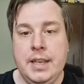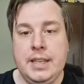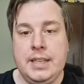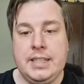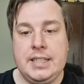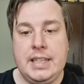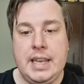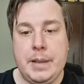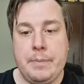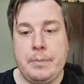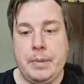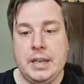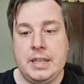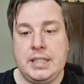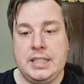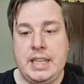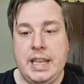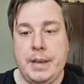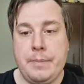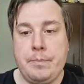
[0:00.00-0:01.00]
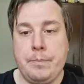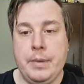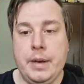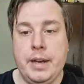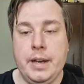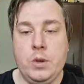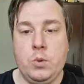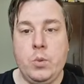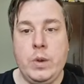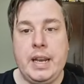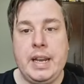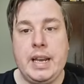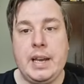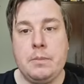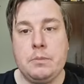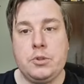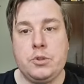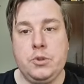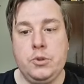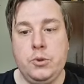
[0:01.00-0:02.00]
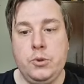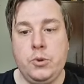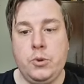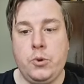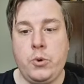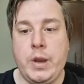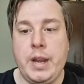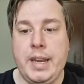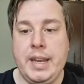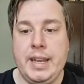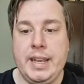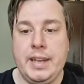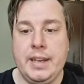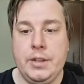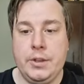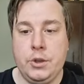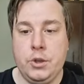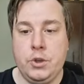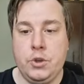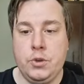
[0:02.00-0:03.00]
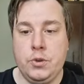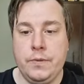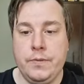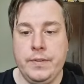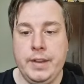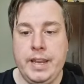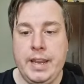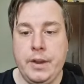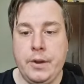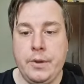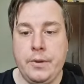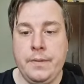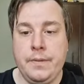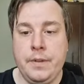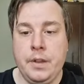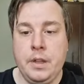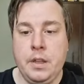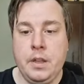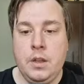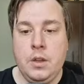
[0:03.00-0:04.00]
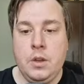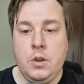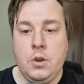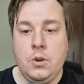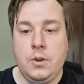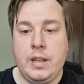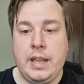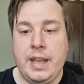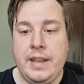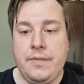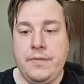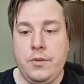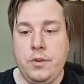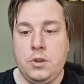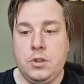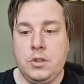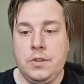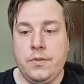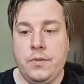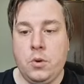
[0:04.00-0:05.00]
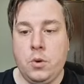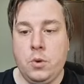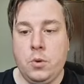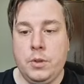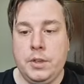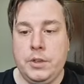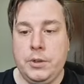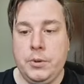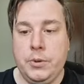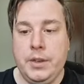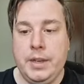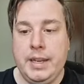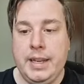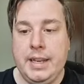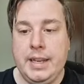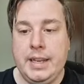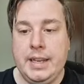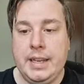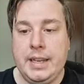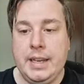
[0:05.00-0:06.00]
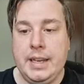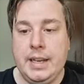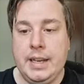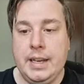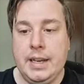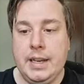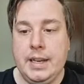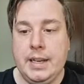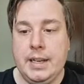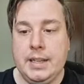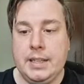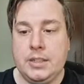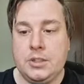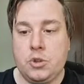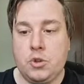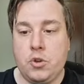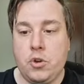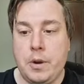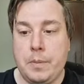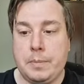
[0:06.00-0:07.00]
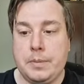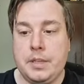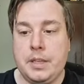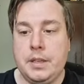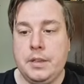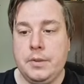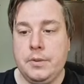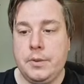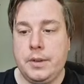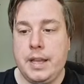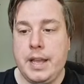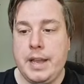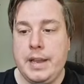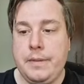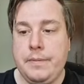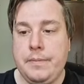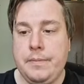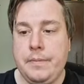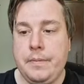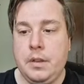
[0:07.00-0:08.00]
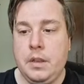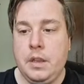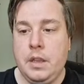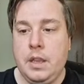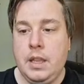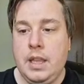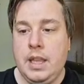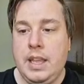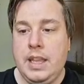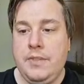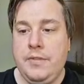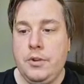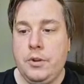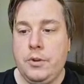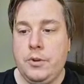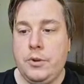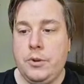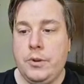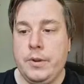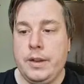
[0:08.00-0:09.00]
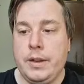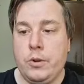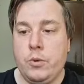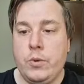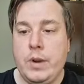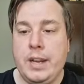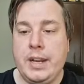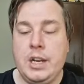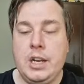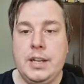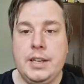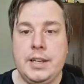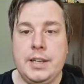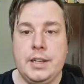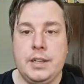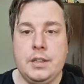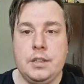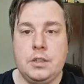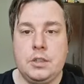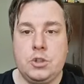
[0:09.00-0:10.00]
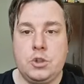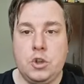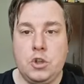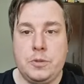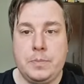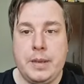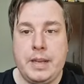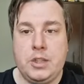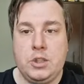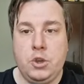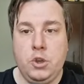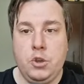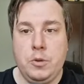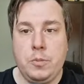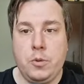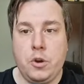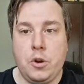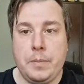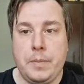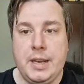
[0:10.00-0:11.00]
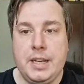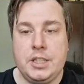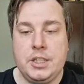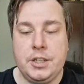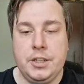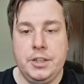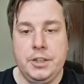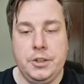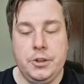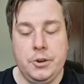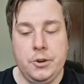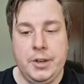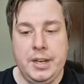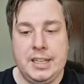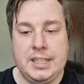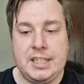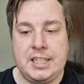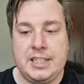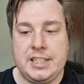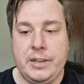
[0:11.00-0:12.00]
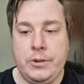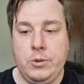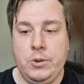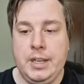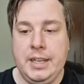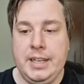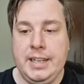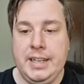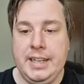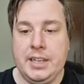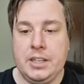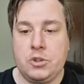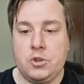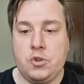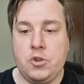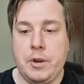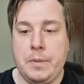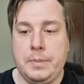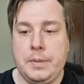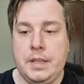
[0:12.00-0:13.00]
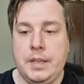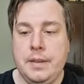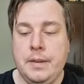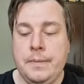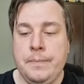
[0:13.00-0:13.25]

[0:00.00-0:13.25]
step by step. But when it comes to creating a YouTube video, okay, first of all, you need a script, okay? If you're doing regular search-based YouTube automation, you don't necessarily need a script,